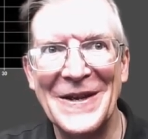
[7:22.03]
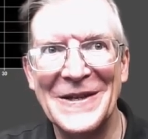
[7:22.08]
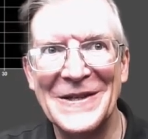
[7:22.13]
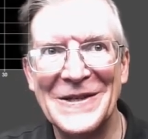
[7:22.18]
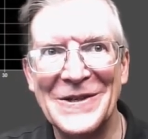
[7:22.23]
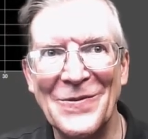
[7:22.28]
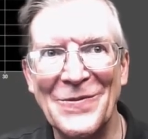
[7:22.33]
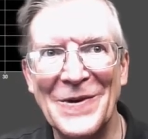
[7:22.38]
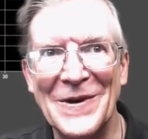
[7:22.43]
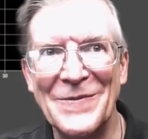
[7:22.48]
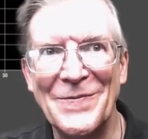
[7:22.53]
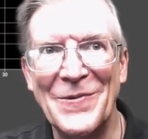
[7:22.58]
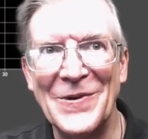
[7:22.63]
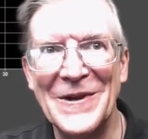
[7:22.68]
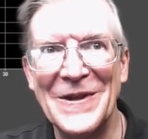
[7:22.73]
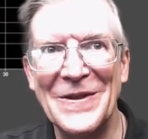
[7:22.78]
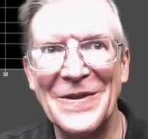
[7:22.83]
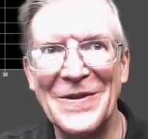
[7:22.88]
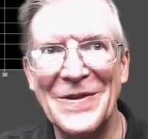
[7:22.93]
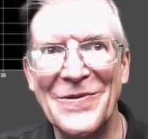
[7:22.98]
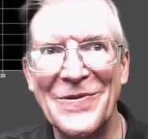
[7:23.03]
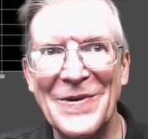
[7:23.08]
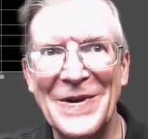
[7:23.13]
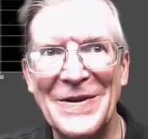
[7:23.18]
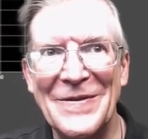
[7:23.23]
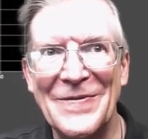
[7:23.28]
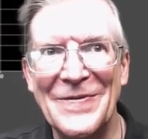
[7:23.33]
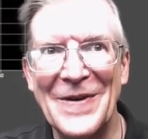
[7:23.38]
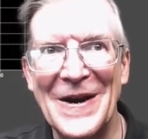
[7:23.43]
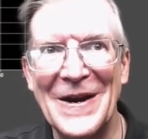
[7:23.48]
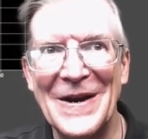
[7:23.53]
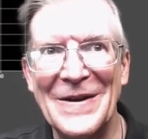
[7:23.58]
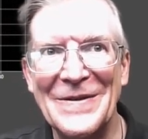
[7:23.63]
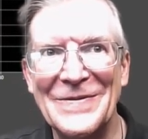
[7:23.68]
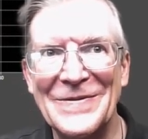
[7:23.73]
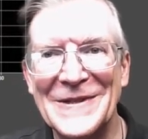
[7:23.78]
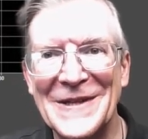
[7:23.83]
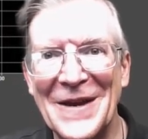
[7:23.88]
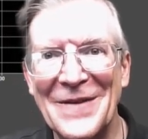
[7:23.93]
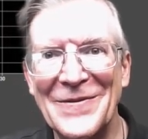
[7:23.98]
So
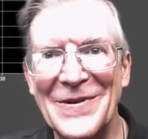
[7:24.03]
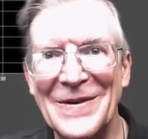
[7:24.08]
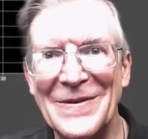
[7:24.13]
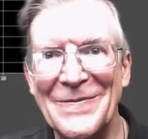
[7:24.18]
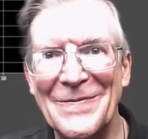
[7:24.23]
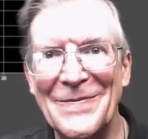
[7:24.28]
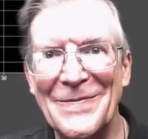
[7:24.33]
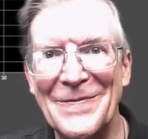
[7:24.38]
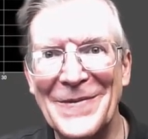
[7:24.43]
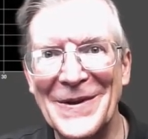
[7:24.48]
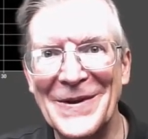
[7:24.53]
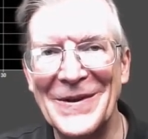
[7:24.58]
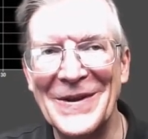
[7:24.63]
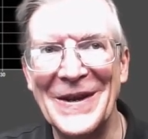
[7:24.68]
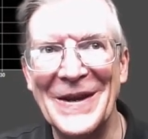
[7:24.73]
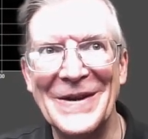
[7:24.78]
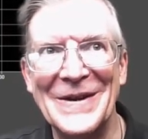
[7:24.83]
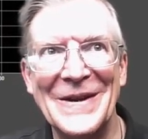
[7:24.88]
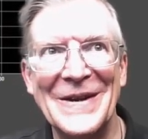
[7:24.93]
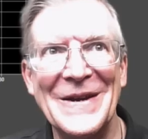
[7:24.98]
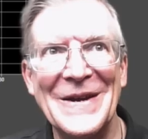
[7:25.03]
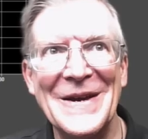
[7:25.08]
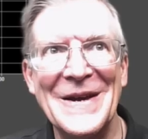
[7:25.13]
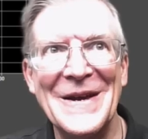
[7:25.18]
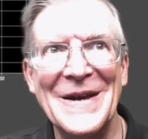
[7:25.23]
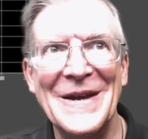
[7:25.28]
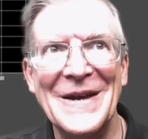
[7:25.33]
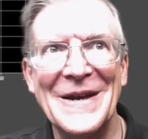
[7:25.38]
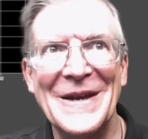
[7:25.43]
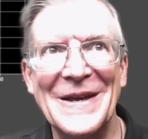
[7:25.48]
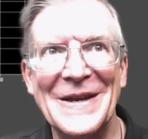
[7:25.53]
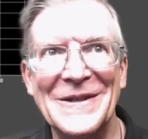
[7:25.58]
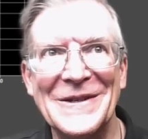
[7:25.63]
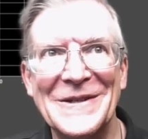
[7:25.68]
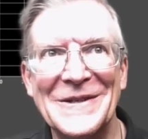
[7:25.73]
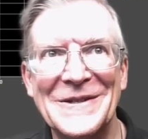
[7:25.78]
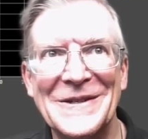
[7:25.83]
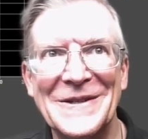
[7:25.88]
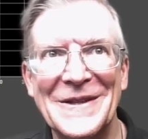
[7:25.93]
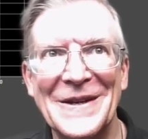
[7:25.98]
1.357 billion
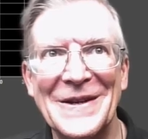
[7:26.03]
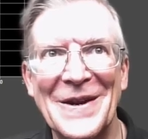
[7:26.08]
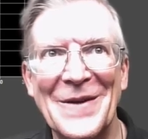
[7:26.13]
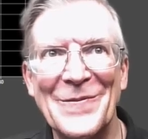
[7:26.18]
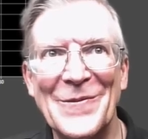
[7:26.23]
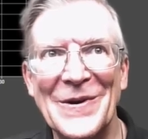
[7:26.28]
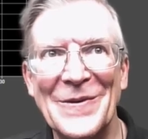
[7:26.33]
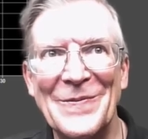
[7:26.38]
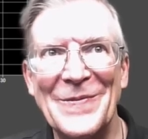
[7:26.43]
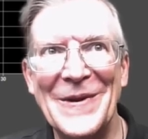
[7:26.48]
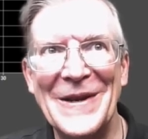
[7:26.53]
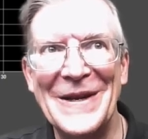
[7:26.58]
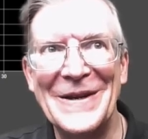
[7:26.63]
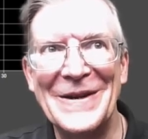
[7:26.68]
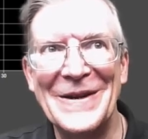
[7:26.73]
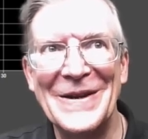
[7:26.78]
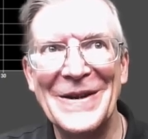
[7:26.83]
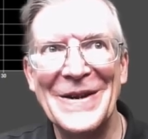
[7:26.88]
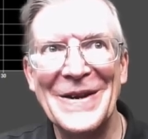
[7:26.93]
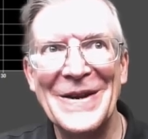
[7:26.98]
is the number to beat,